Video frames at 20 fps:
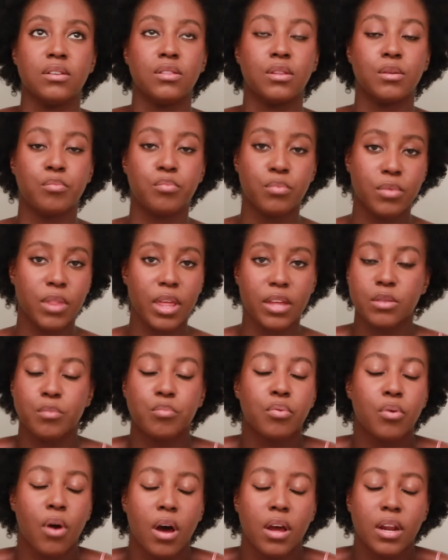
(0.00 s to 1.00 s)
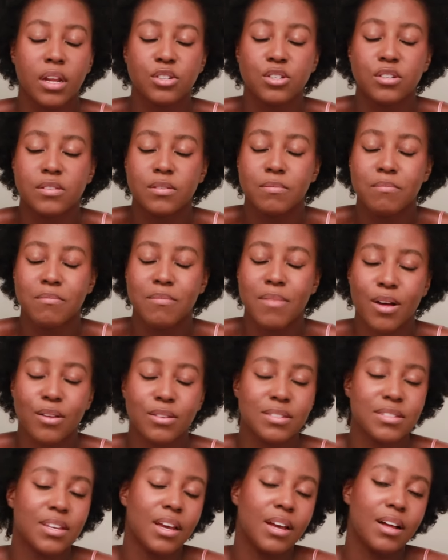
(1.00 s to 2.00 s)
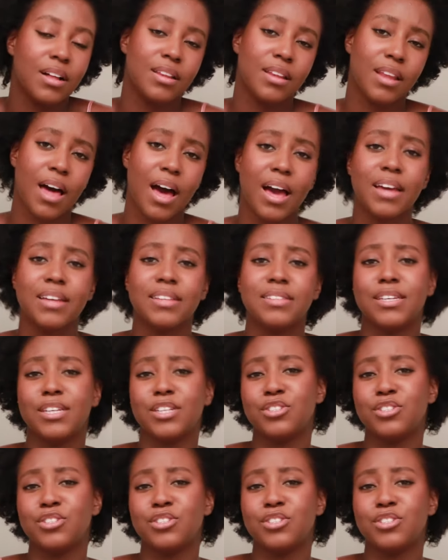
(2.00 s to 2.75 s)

The, like the product just melts and glides